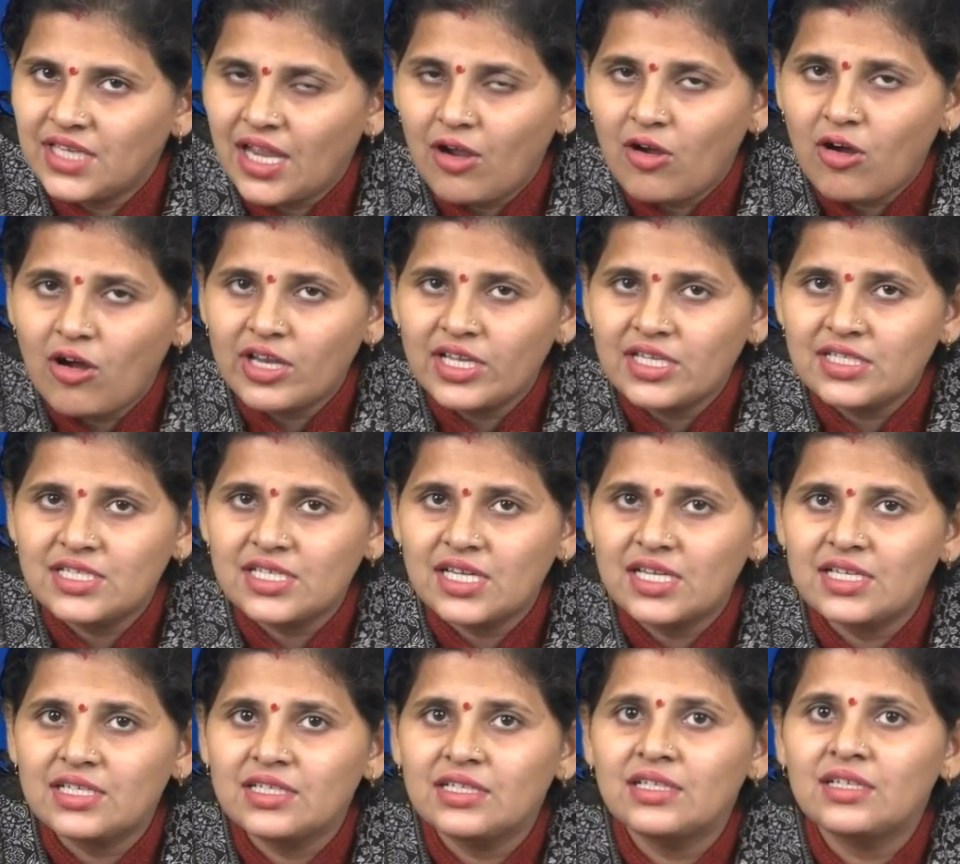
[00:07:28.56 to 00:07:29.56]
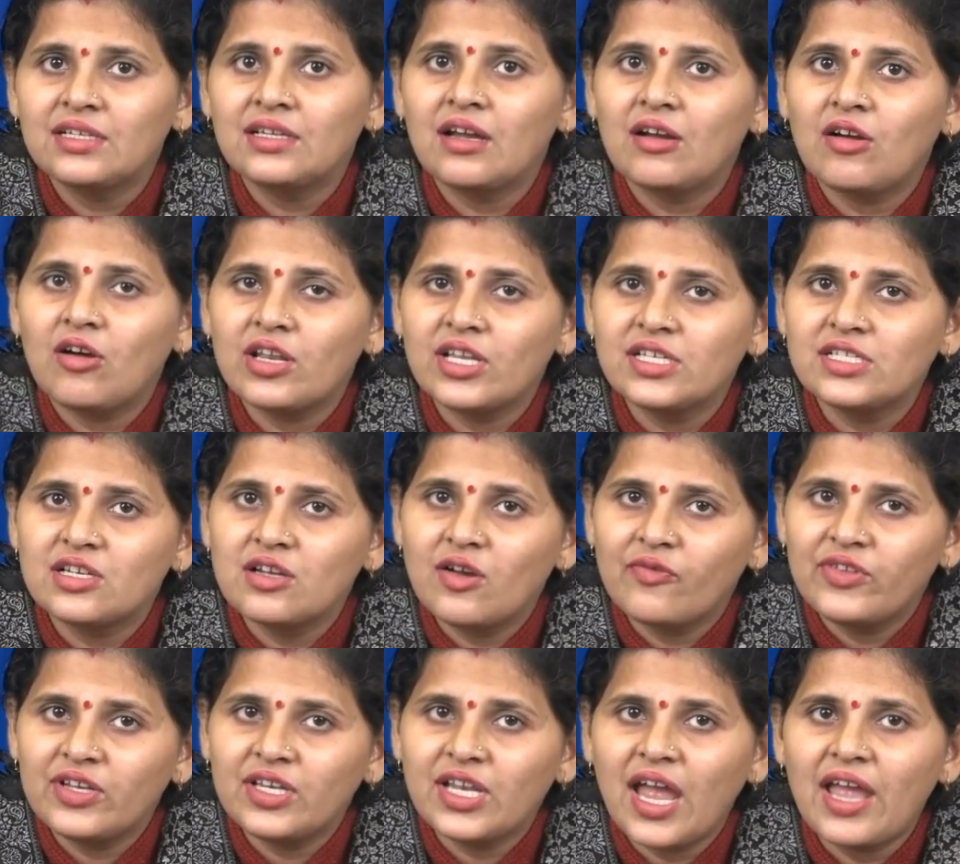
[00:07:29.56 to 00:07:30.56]
origin
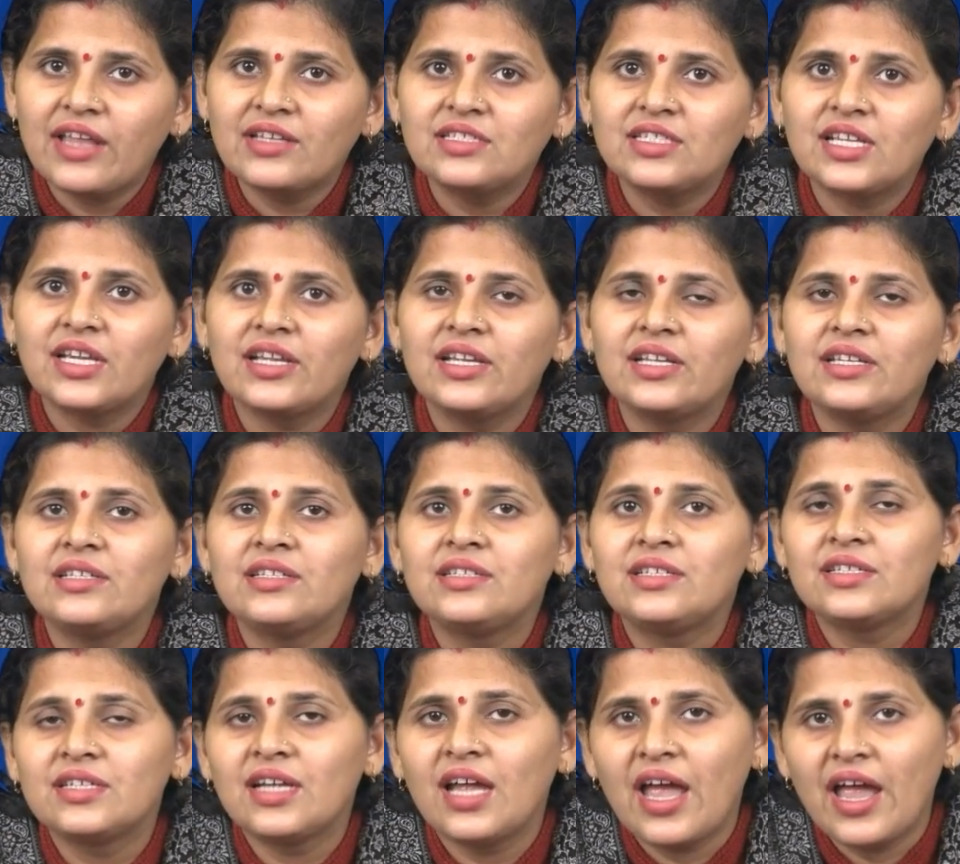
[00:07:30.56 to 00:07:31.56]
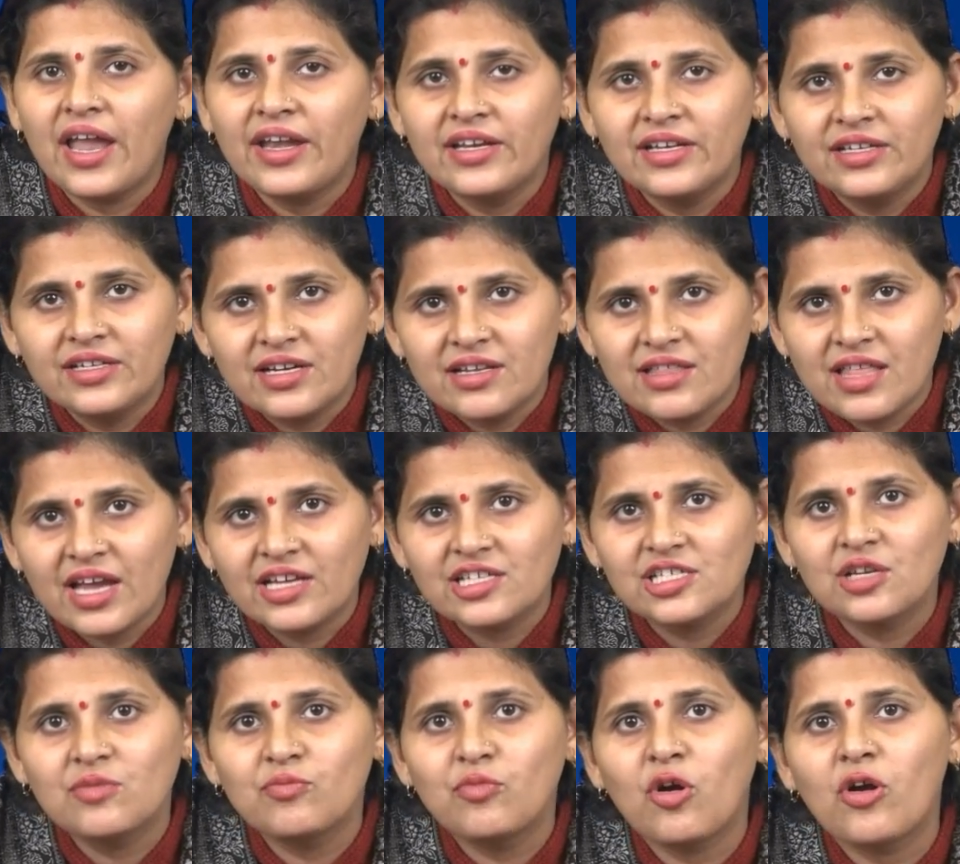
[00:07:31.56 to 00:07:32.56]
of the tangent and
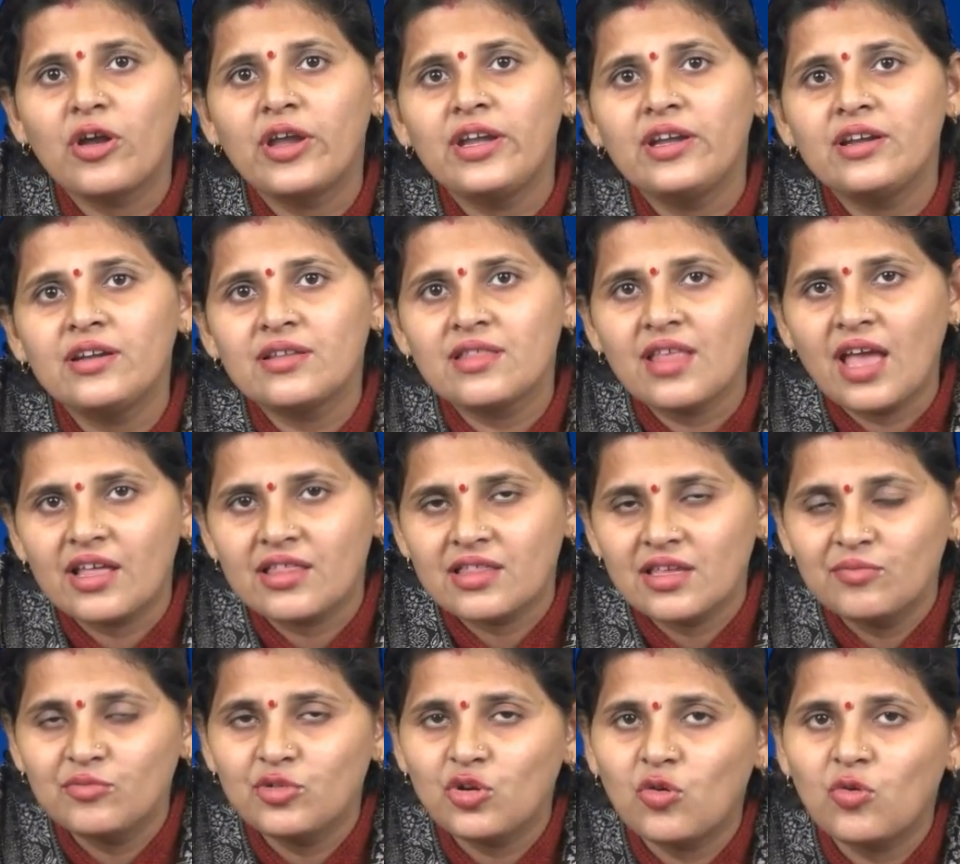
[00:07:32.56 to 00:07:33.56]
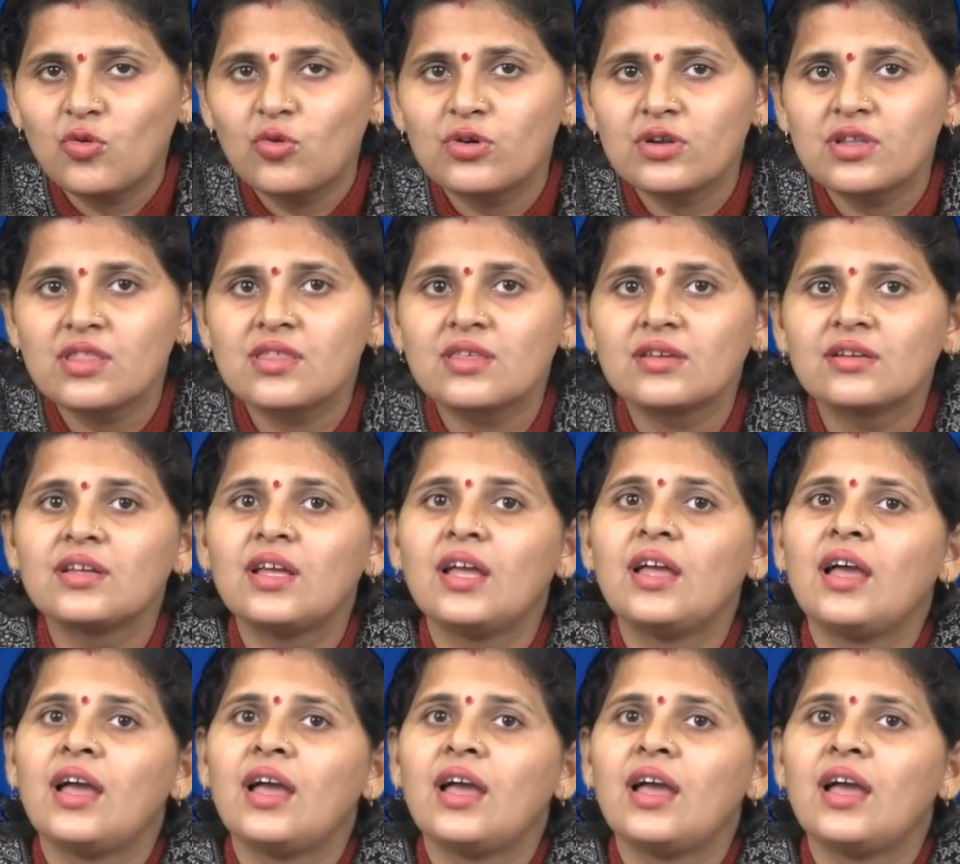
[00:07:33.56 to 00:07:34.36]
intersection points, asymptotes,